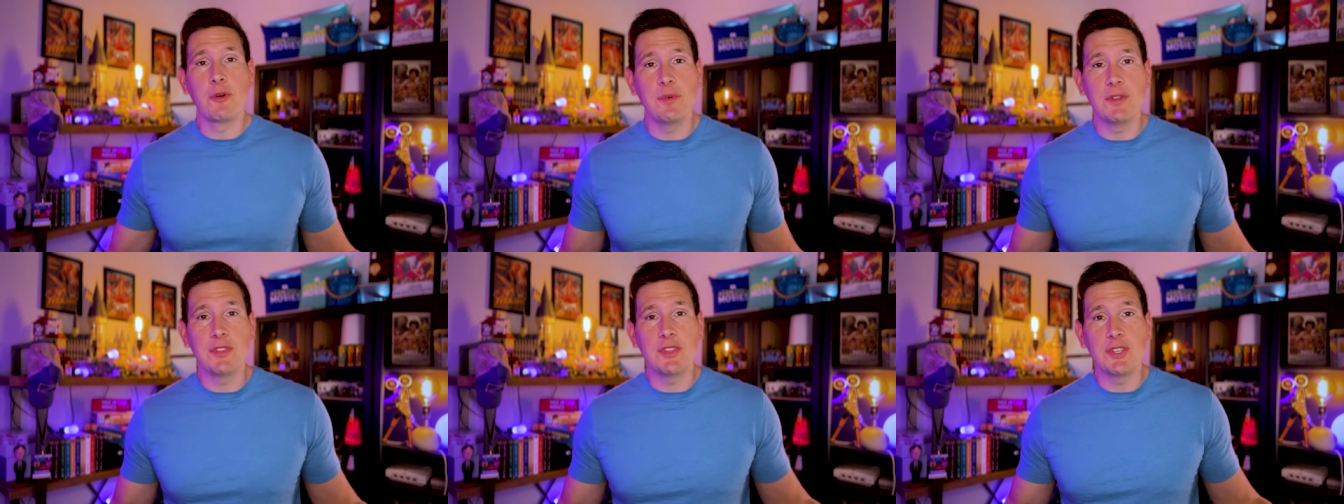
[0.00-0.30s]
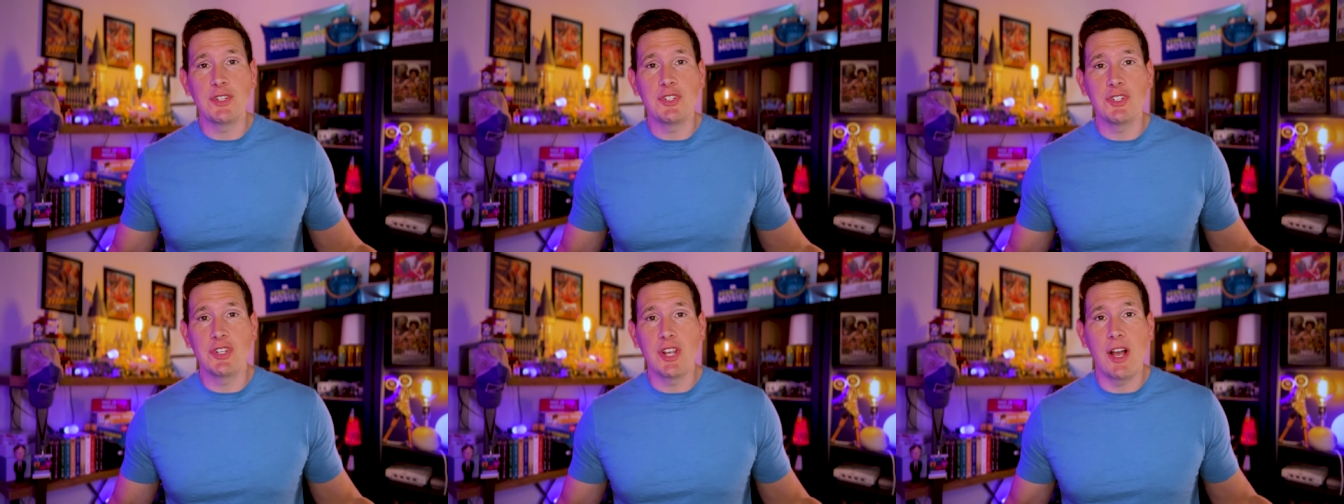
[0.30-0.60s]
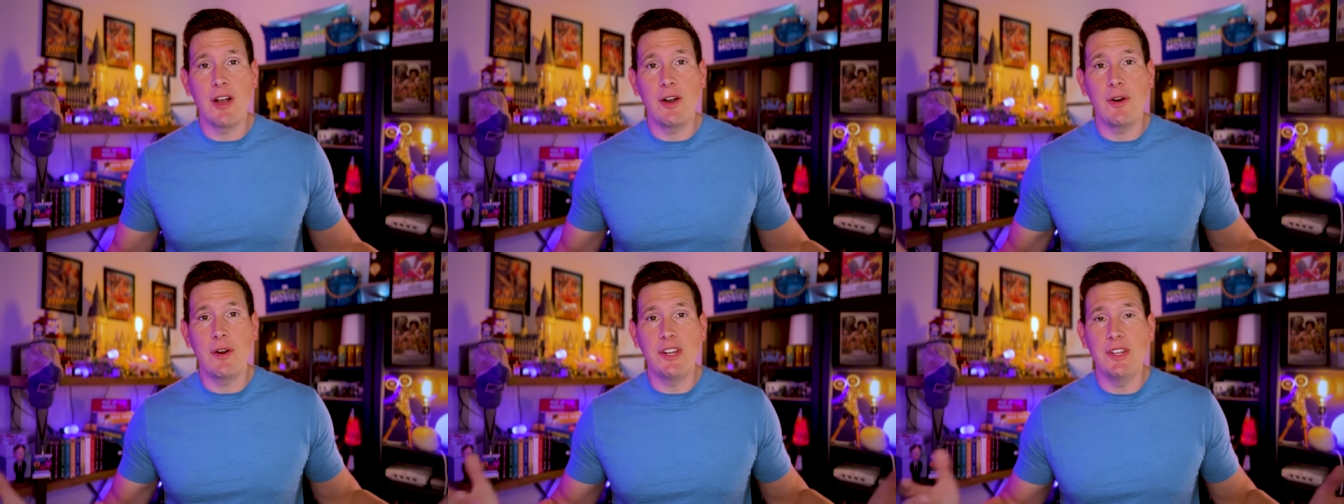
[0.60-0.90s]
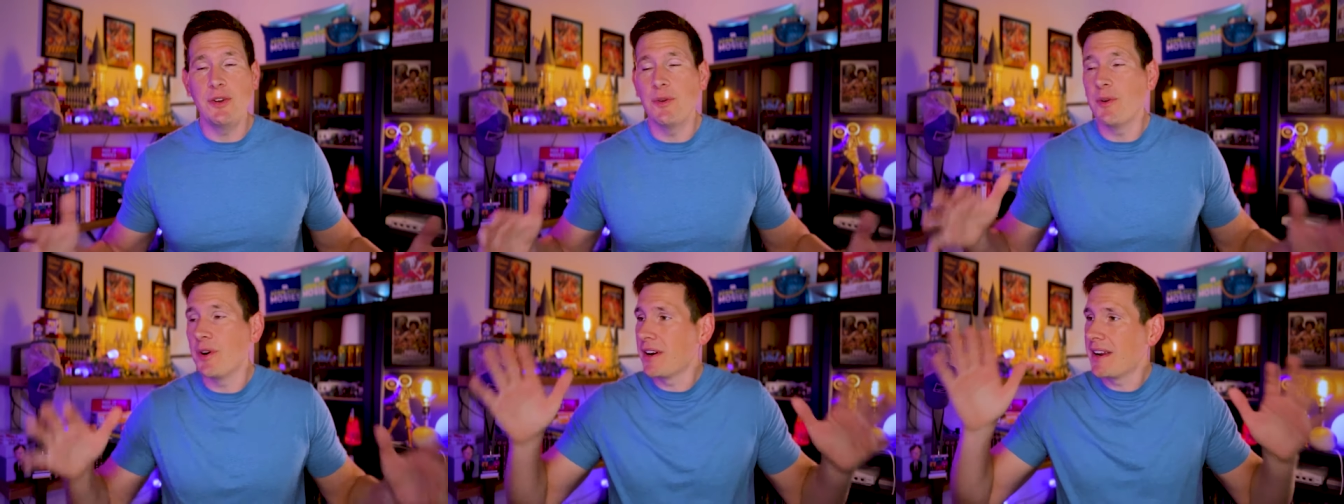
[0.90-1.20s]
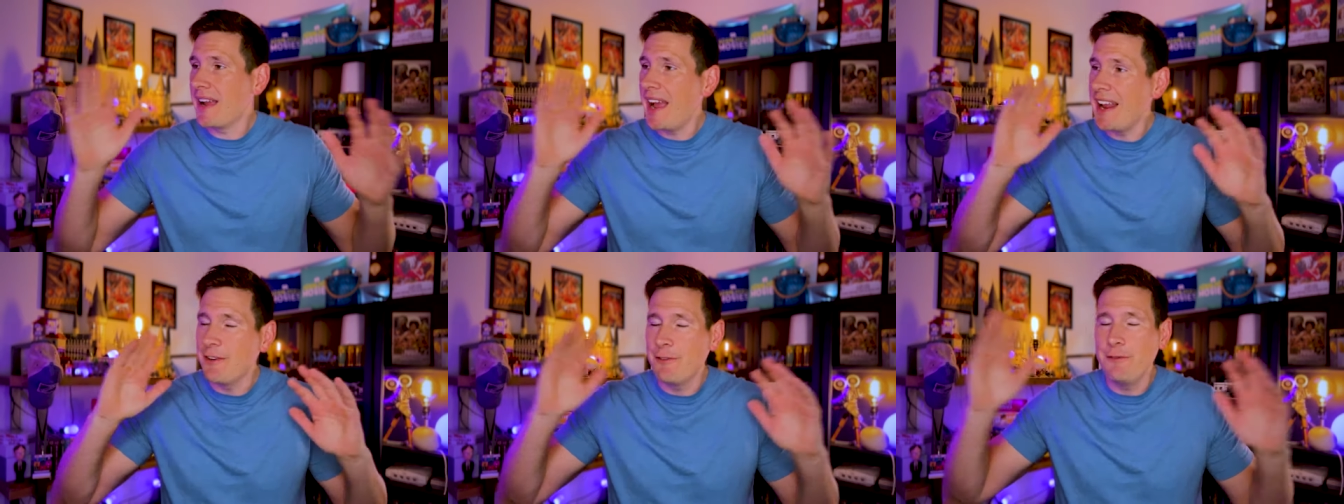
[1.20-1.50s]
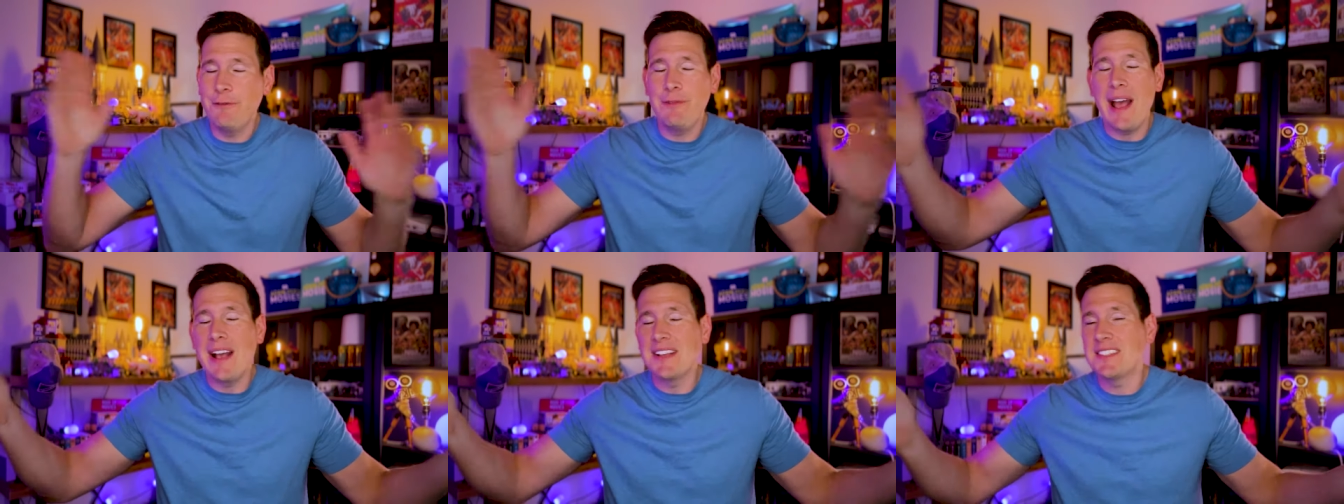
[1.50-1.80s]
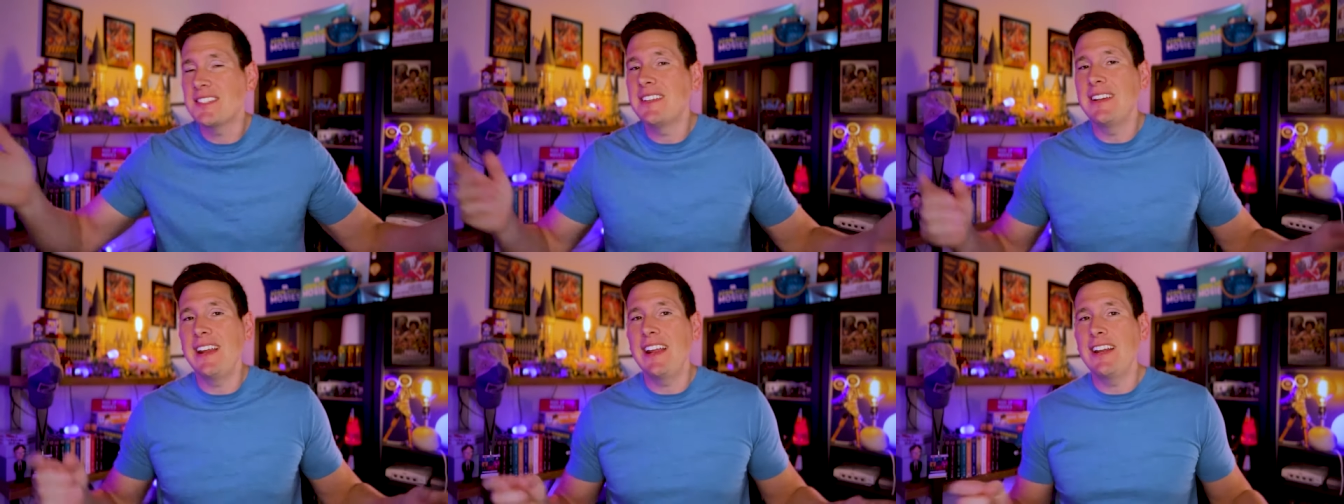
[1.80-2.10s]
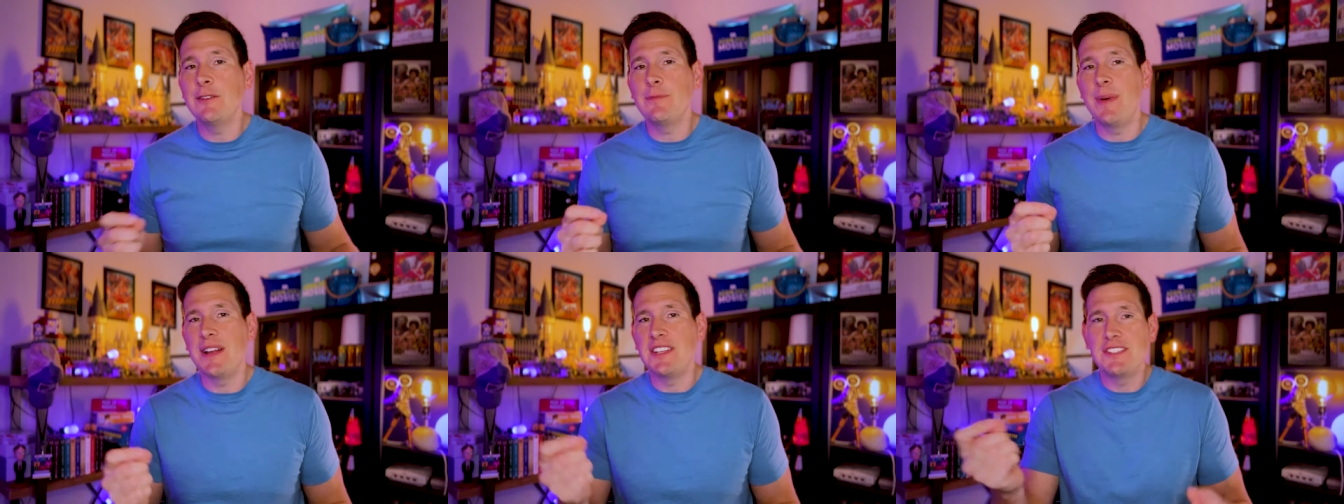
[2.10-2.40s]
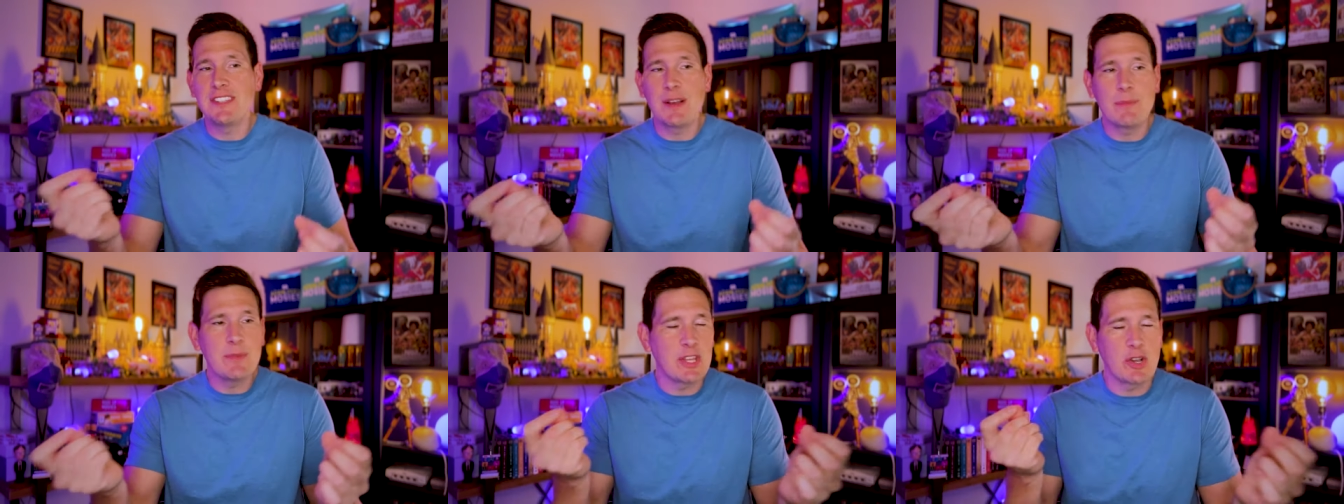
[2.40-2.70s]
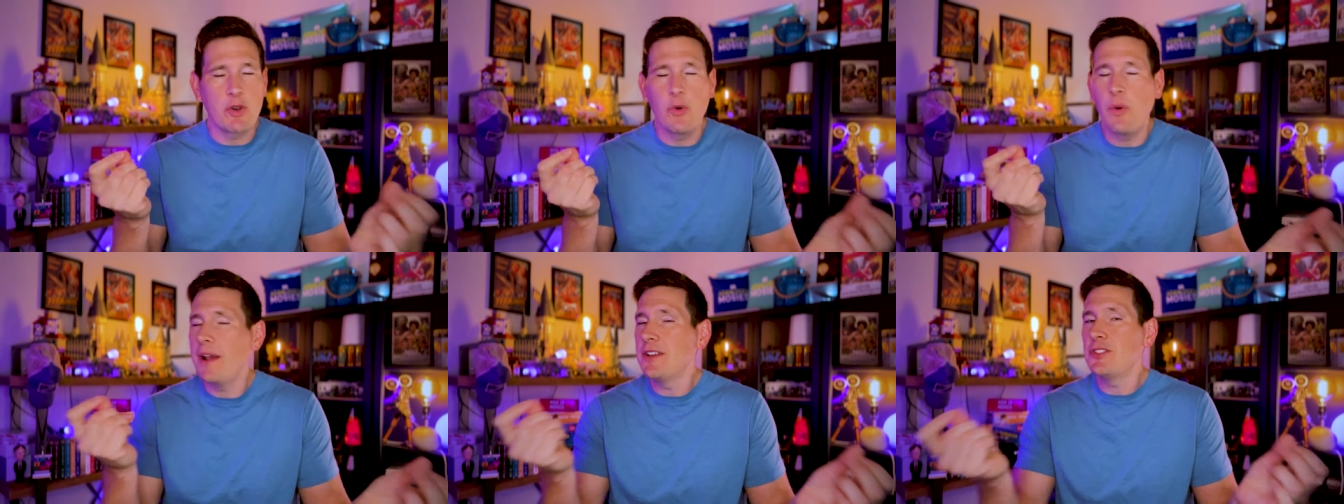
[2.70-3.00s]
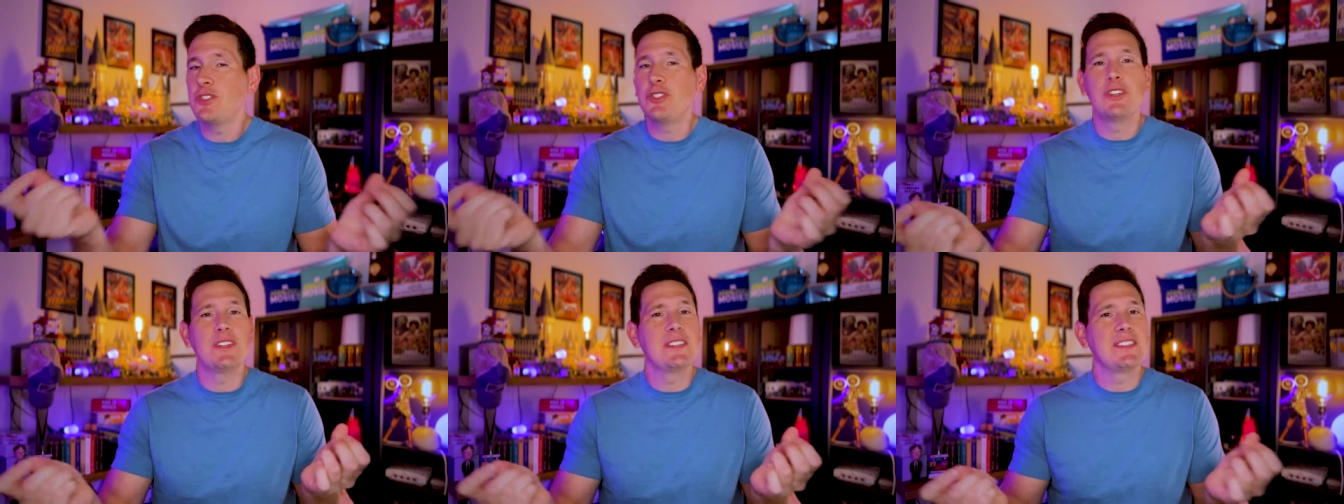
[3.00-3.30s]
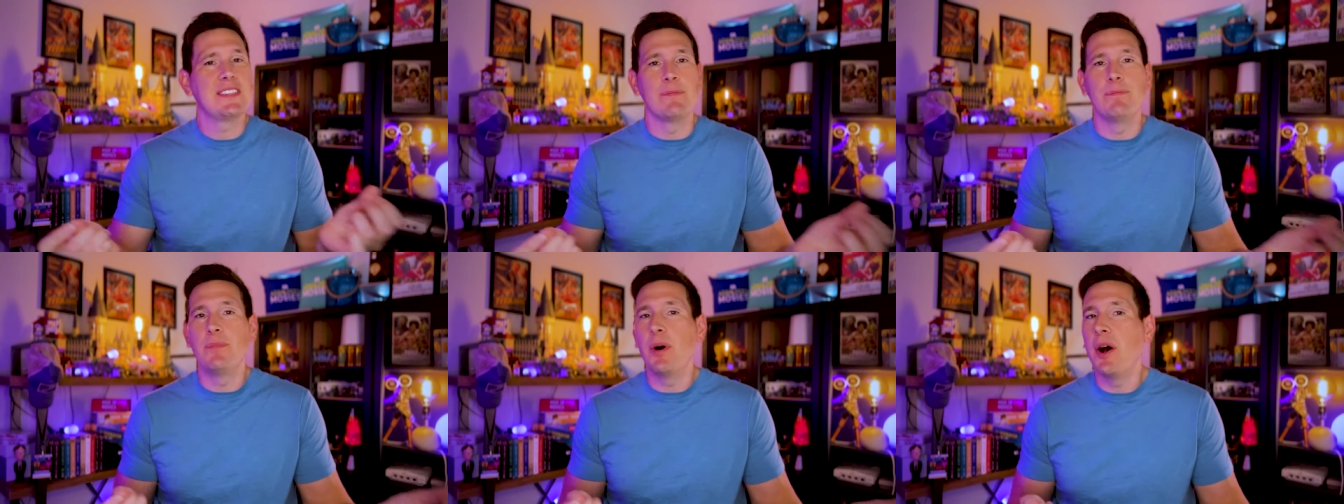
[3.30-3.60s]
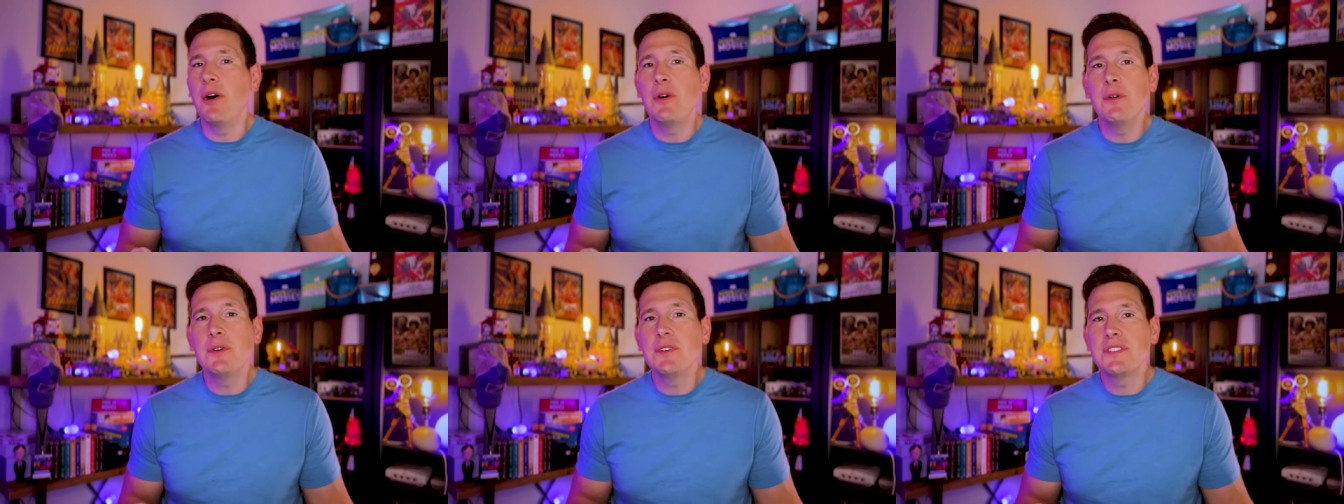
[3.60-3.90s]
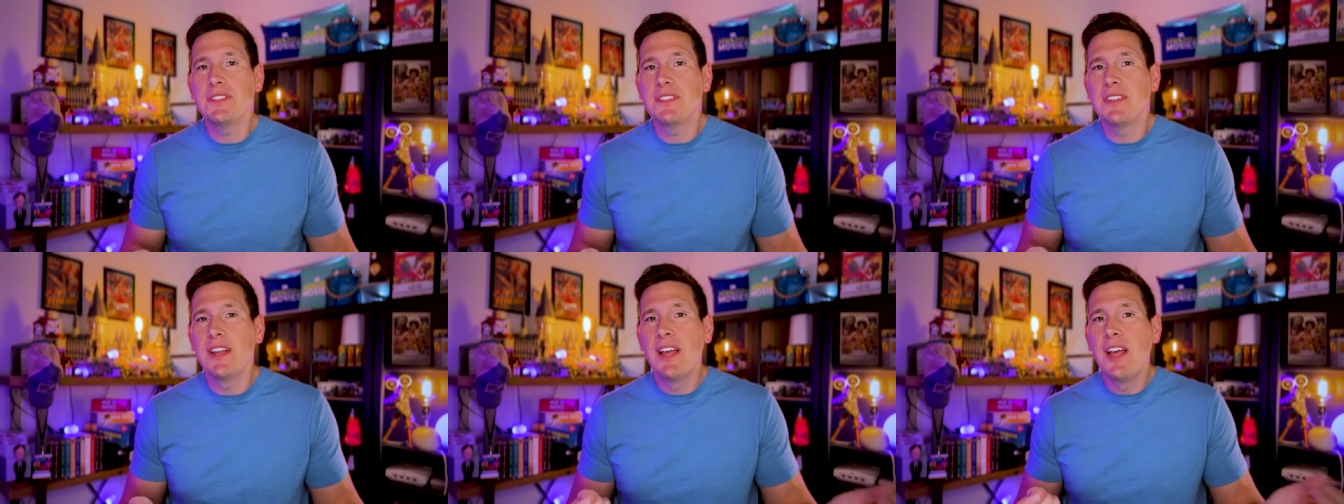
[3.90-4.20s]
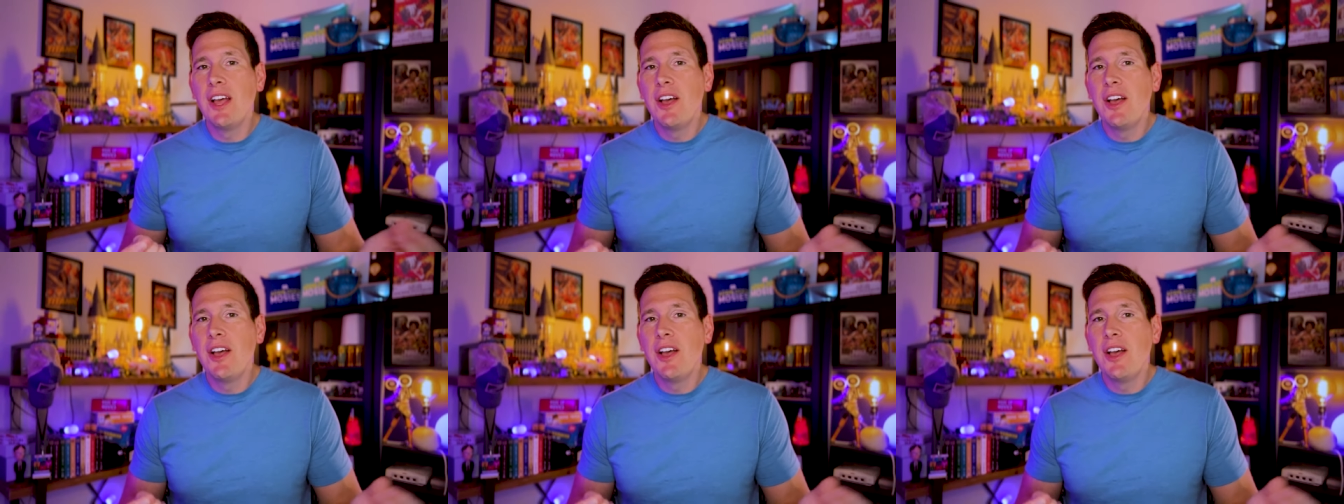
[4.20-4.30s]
with this show and you were kind of fascinated by some of the questions it posed?